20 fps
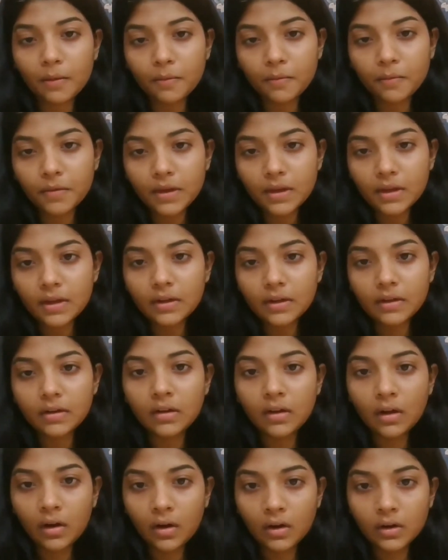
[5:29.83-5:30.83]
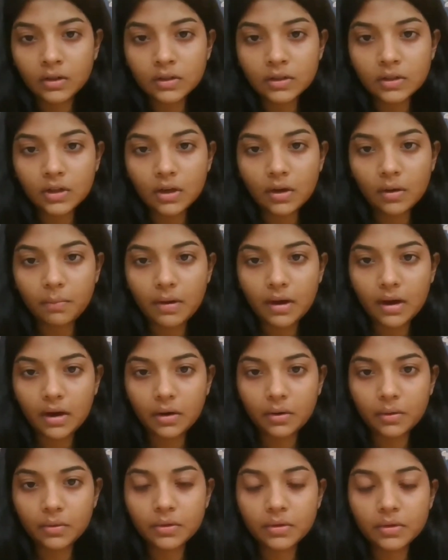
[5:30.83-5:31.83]
We learned
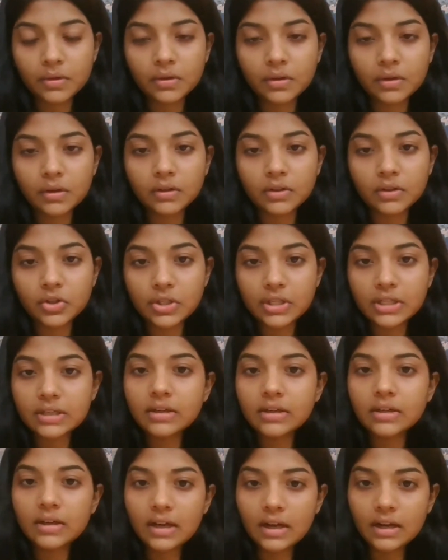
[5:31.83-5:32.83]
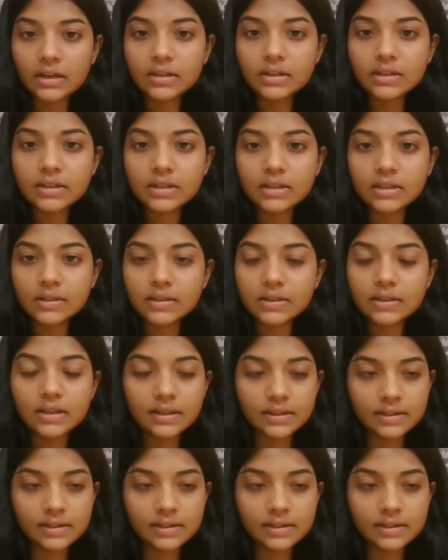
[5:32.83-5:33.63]
about gene analysis,